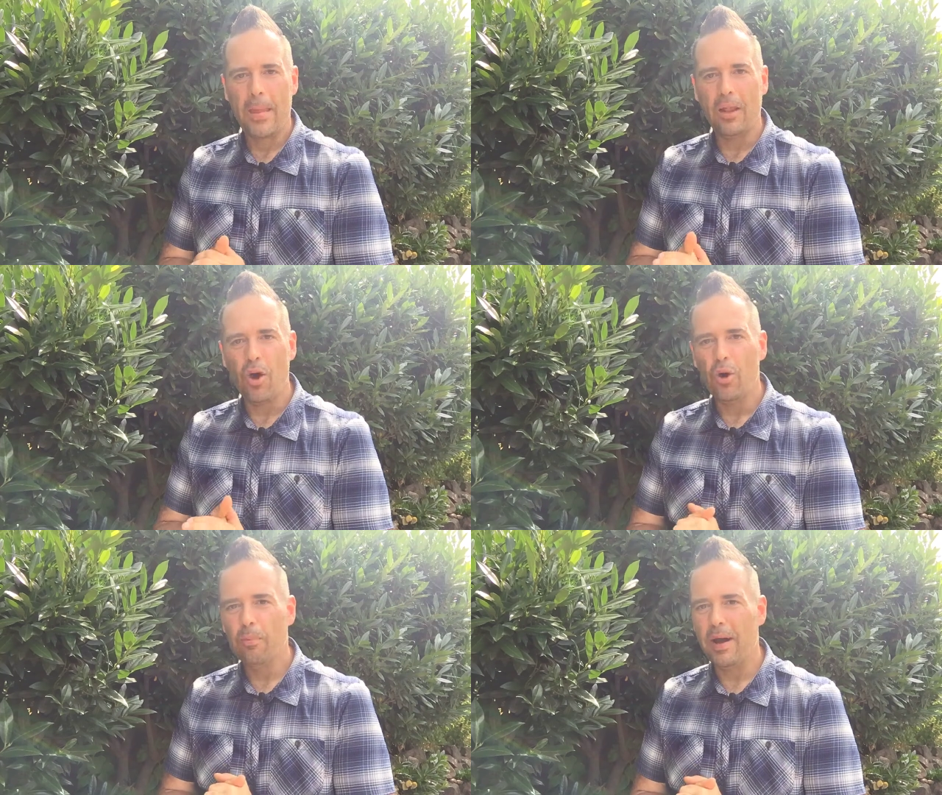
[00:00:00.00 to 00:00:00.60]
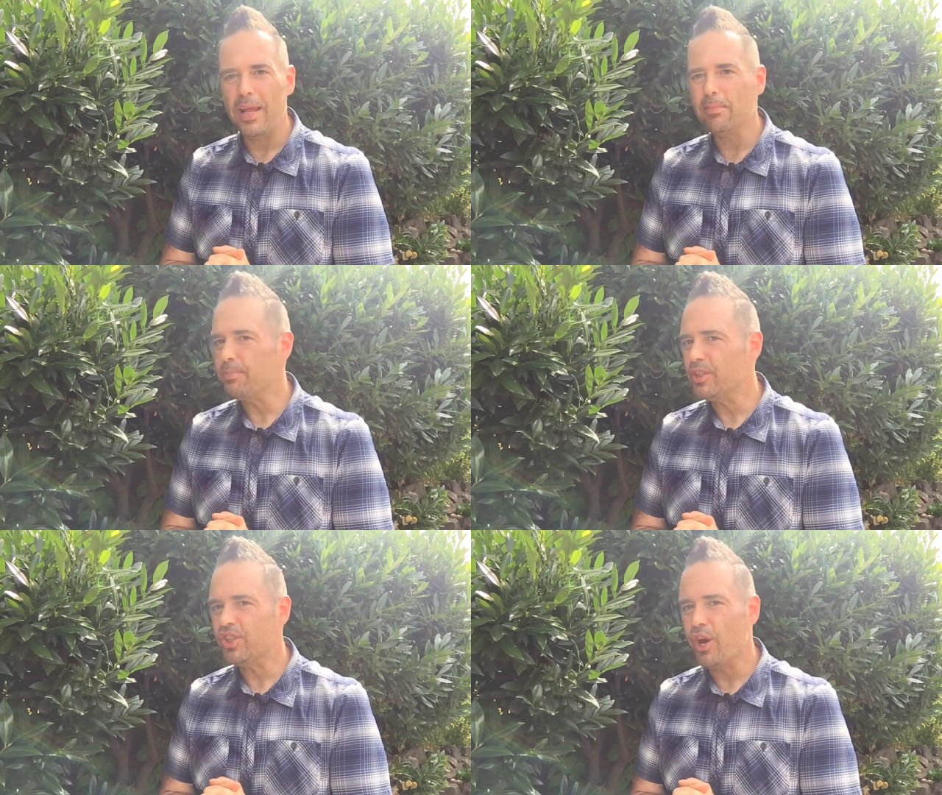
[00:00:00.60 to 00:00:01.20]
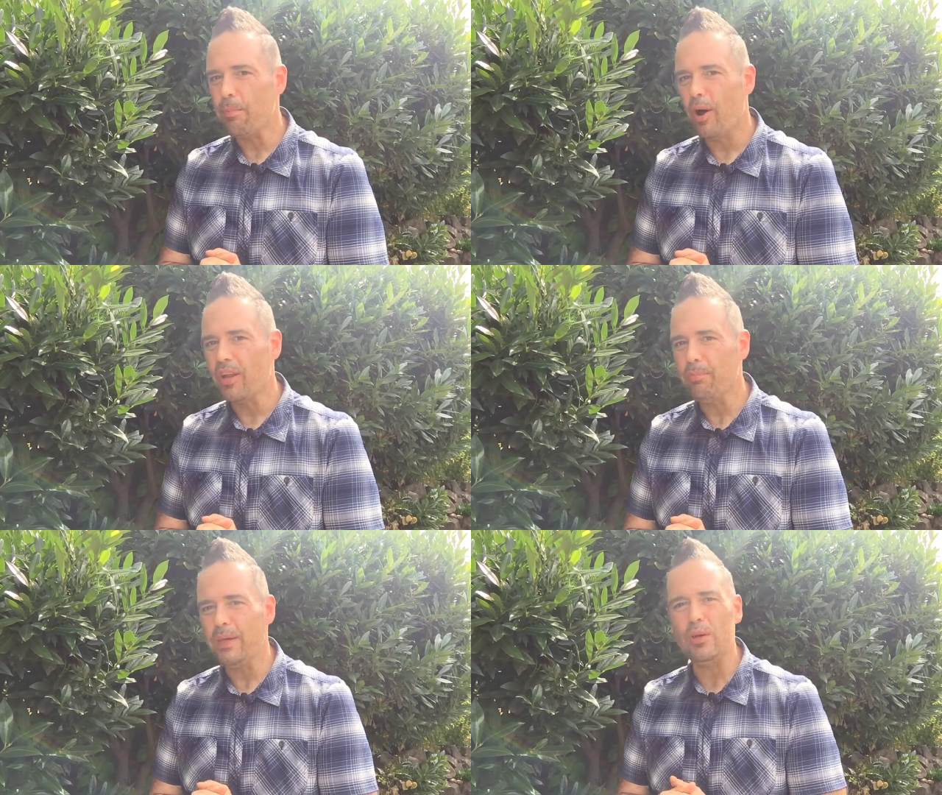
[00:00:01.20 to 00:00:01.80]
Hello, my name is Missionary
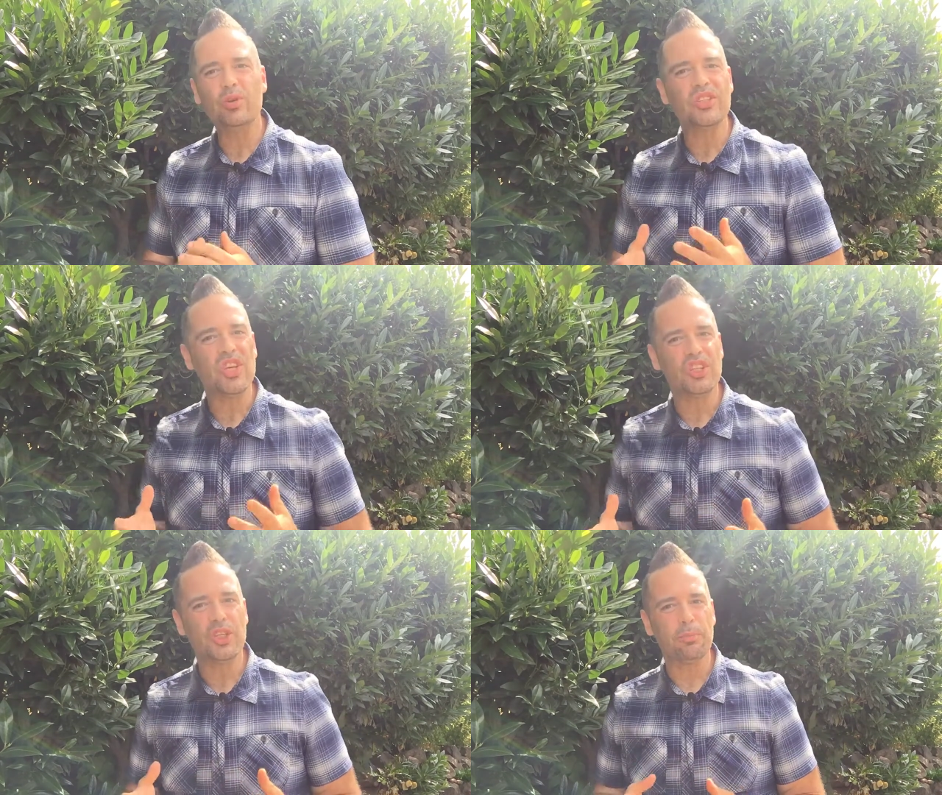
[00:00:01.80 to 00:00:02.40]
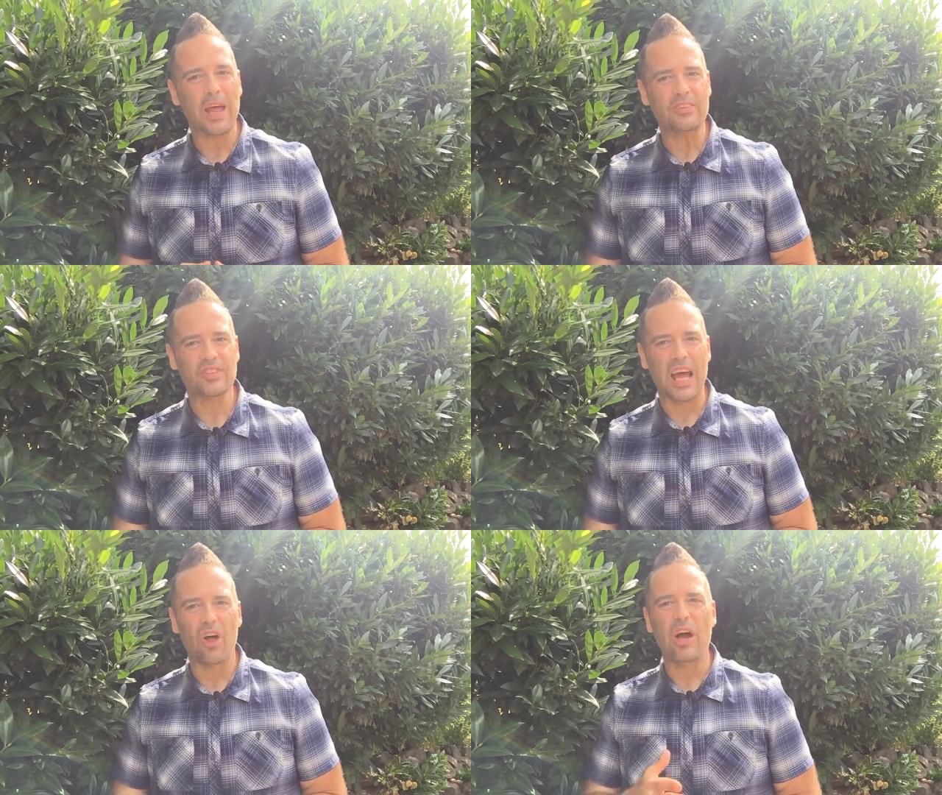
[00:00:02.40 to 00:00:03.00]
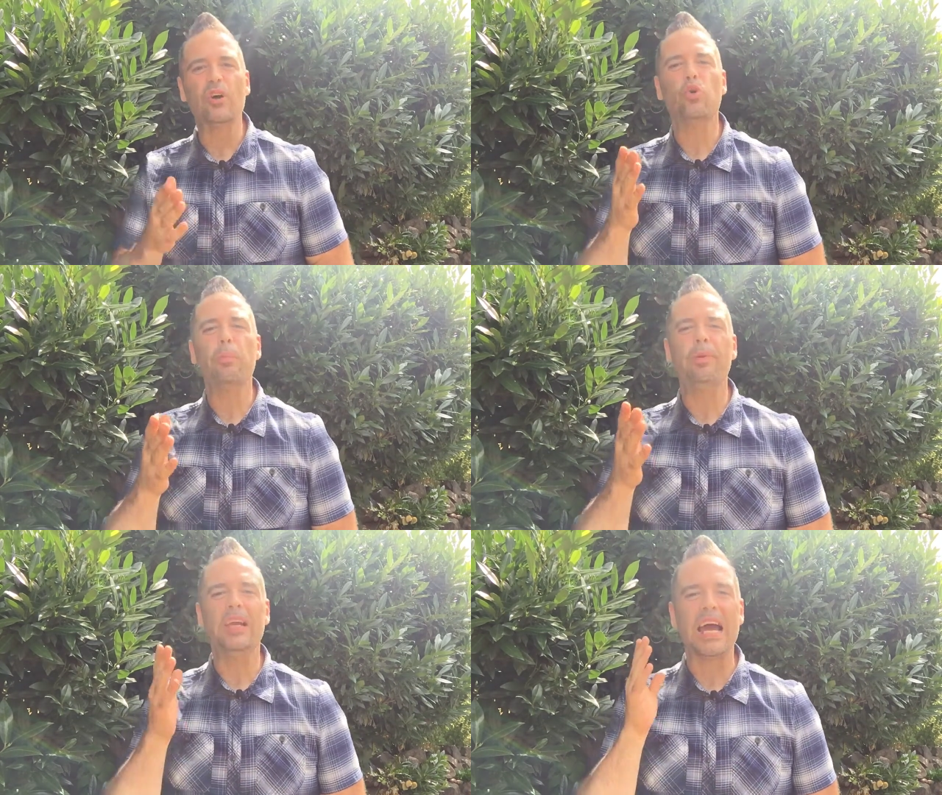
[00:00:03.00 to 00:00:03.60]
PaulyB with Sonship Lifestyle
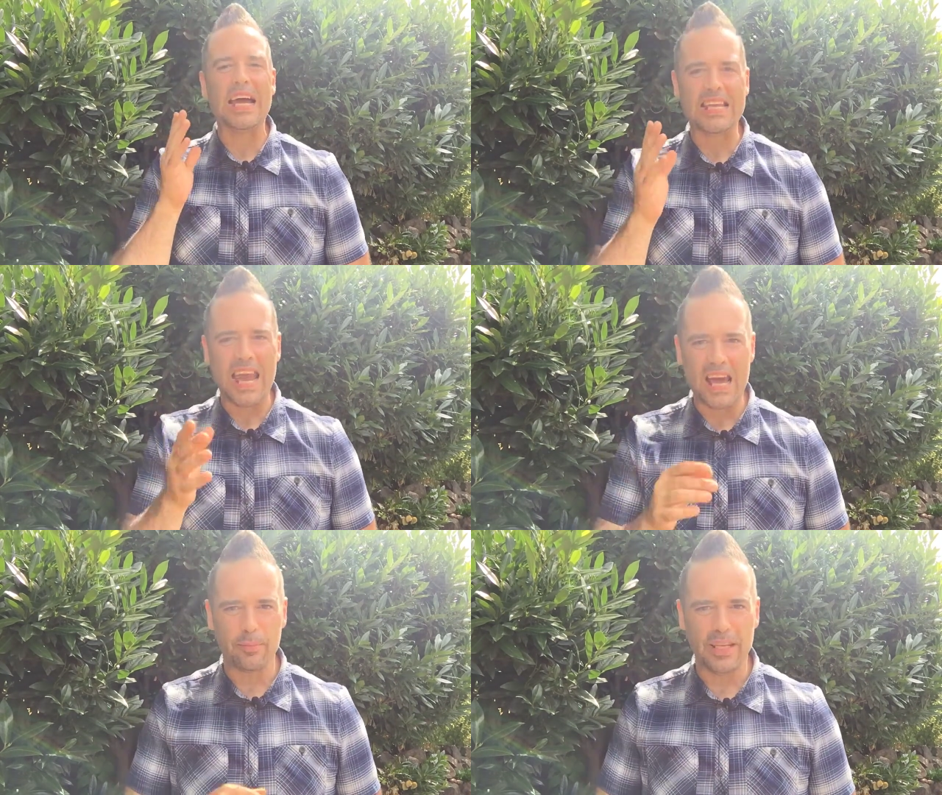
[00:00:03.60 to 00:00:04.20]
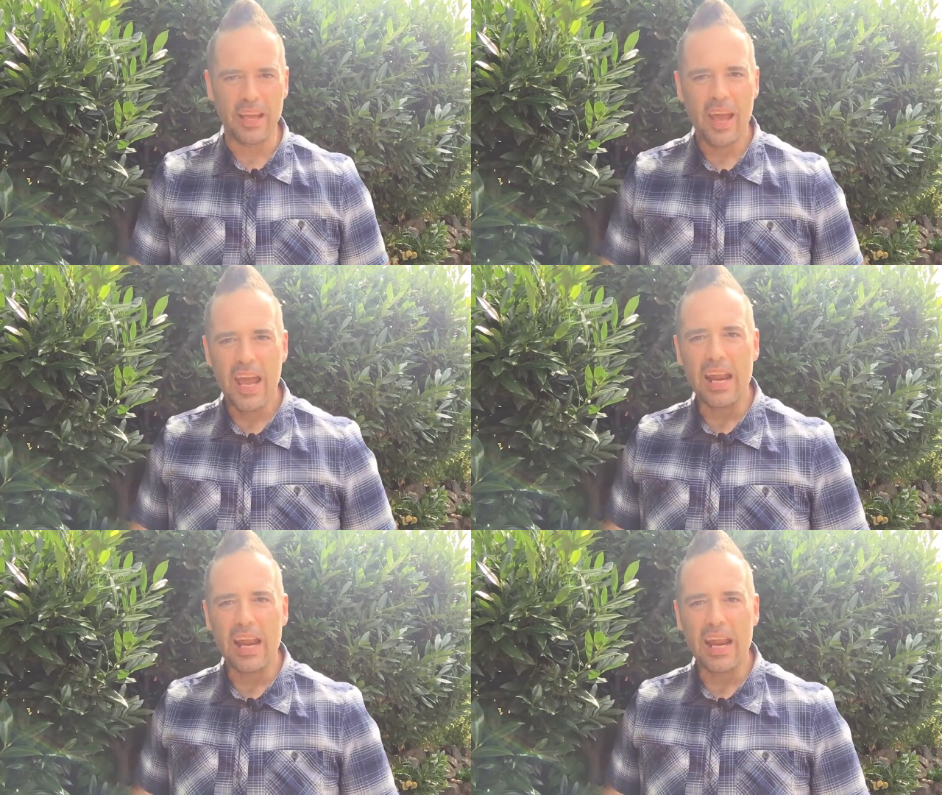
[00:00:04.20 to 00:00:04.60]
Equipping Academy.